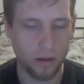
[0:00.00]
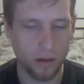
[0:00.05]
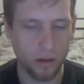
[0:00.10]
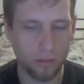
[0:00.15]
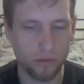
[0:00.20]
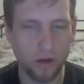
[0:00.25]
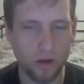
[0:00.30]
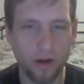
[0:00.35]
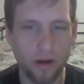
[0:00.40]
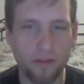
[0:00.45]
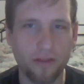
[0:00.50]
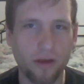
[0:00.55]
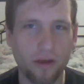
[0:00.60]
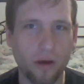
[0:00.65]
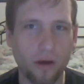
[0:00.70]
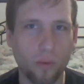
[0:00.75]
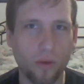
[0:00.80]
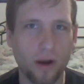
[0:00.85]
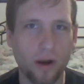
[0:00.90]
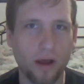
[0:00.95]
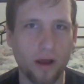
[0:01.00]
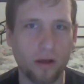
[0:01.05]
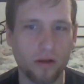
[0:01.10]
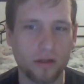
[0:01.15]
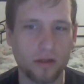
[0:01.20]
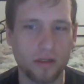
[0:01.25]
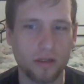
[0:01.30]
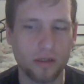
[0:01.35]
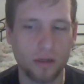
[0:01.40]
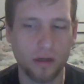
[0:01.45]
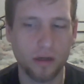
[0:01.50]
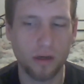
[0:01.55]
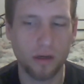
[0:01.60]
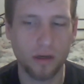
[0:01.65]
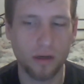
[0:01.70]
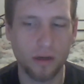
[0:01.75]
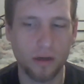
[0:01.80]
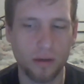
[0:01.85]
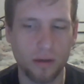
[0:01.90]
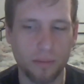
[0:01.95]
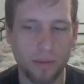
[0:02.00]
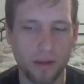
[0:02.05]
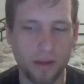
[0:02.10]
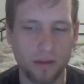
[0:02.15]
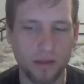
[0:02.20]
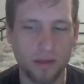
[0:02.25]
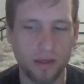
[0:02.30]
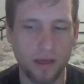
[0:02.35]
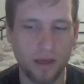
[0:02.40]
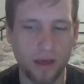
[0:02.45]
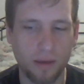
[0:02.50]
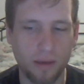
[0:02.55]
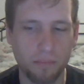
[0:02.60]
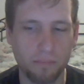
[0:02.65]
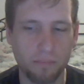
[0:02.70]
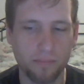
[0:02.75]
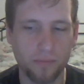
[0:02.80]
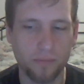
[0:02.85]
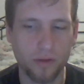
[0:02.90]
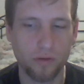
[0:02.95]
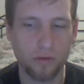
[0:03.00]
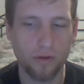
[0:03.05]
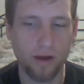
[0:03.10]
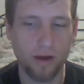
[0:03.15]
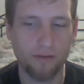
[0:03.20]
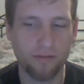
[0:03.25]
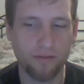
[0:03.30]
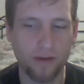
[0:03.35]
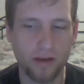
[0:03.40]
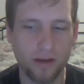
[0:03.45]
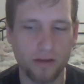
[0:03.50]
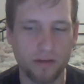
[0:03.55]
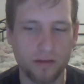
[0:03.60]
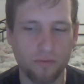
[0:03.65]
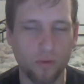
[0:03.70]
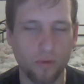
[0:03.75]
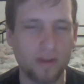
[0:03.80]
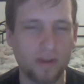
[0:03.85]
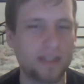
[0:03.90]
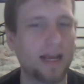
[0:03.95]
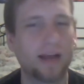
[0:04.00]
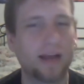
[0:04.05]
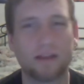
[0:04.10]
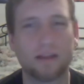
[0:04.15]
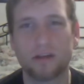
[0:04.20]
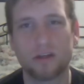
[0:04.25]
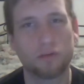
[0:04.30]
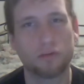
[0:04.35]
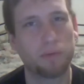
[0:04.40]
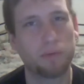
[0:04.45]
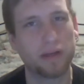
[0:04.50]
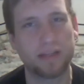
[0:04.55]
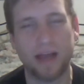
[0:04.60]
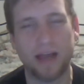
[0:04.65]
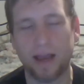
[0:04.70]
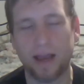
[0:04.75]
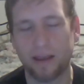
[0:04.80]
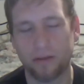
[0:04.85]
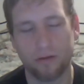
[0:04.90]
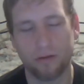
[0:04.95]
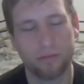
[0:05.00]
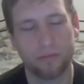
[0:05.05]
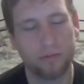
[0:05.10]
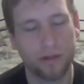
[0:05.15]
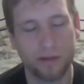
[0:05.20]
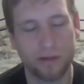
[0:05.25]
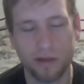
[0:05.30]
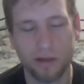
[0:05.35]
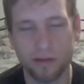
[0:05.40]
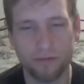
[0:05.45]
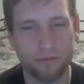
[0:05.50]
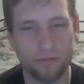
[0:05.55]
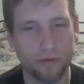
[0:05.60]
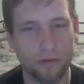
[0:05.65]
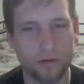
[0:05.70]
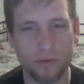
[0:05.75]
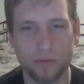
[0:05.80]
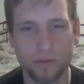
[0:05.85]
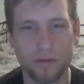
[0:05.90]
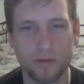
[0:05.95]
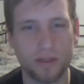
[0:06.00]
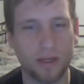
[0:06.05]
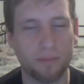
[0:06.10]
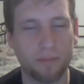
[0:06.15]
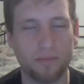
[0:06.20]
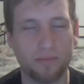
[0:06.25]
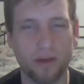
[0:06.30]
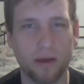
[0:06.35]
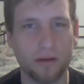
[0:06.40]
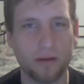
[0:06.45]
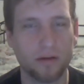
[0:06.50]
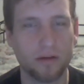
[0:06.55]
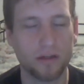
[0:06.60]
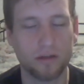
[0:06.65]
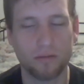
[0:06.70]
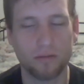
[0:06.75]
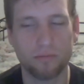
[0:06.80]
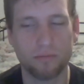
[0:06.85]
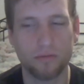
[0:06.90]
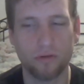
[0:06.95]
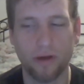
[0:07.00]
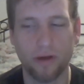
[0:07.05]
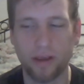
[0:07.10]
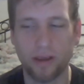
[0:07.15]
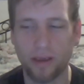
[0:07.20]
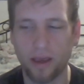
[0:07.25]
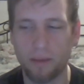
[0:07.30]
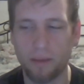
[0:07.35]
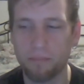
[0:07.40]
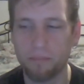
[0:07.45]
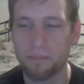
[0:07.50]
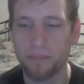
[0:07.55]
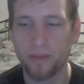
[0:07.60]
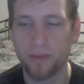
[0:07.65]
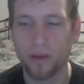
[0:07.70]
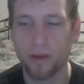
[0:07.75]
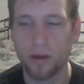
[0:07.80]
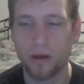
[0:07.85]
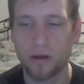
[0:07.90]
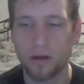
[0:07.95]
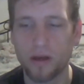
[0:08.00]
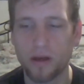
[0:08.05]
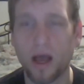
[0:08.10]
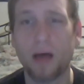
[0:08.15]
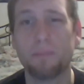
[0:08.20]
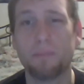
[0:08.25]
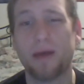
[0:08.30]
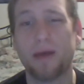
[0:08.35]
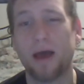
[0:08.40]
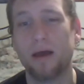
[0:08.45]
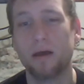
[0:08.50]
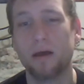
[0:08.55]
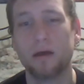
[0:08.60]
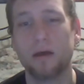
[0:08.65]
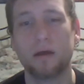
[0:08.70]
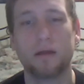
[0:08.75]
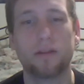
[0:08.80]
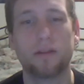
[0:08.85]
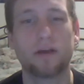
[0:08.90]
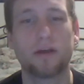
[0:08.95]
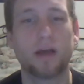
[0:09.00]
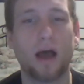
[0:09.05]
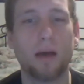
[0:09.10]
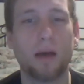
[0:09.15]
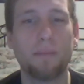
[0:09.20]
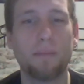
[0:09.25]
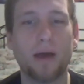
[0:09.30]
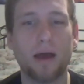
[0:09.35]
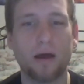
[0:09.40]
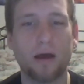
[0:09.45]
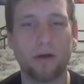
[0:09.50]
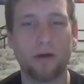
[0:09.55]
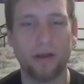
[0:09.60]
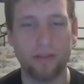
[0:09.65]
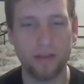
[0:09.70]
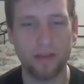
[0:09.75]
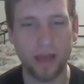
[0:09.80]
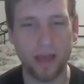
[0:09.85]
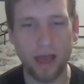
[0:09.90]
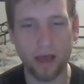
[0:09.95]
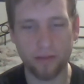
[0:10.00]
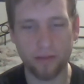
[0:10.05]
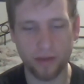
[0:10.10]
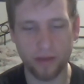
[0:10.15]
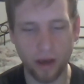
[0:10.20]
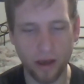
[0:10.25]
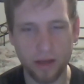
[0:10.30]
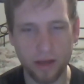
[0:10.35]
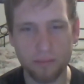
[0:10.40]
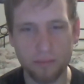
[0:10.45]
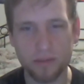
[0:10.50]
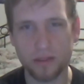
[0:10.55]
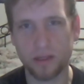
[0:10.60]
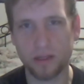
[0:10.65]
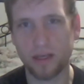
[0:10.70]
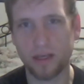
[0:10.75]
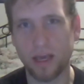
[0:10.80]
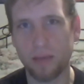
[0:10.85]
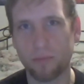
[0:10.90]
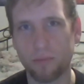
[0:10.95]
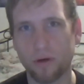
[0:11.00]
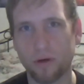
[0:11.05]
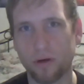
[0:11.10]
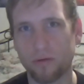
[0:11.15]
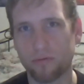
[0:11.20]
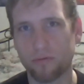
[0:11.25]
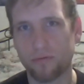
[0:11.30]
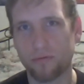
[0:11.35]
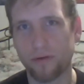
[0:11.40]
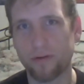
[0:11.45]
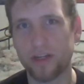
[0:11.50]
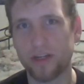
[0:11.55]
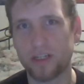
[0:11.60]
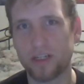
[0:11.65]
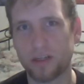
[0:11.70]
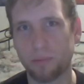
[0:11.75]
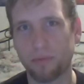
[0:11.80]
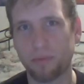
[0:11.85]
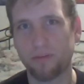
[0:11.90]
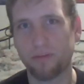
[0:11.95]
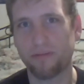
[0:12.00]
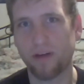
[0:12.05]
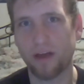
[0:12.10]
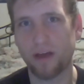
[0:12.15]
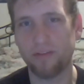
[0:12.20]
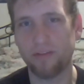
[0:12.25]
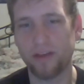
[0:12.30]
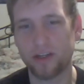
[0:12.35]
I'm trying to think of what else about the game. Graphics, voice acting is spectacular, just like the first one. Same thing, just great game. Combat. The combat, all right. The items in the game are very simplified.